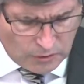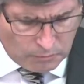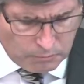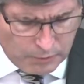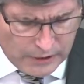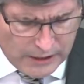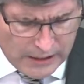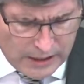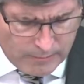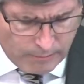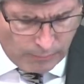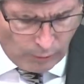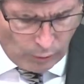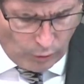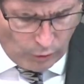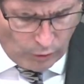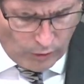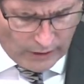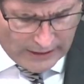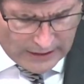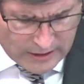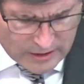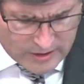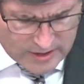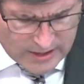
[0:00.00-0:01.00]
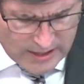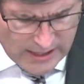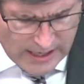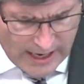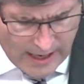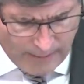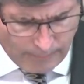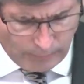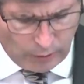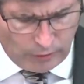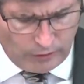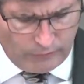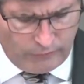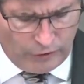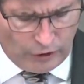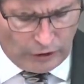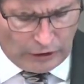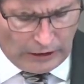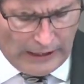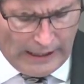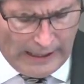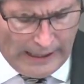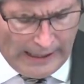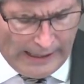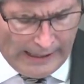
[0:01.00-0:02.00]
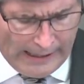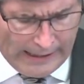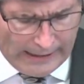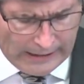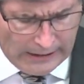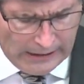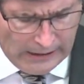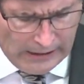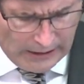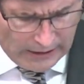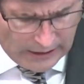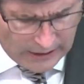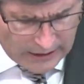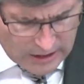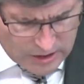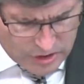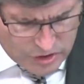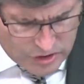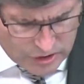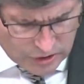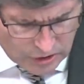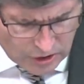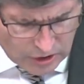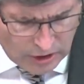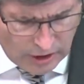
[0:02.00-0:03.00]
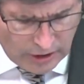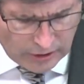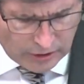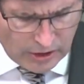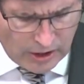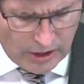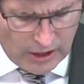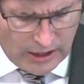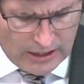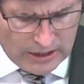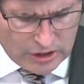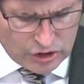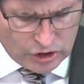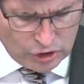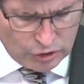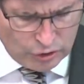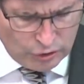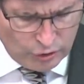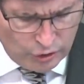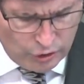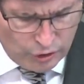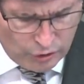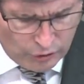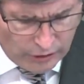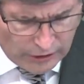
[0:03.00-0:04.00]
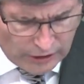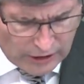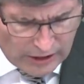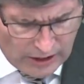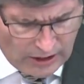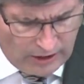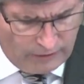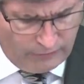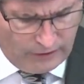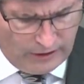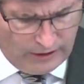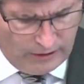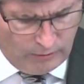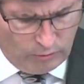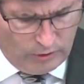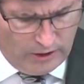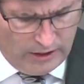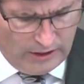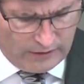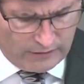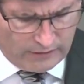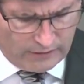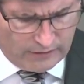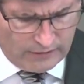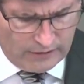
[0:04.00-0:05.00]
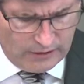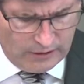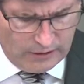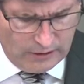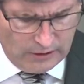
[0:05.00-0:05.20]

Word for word: people, against the apple of your eye, against your congregation who you're in covenant with?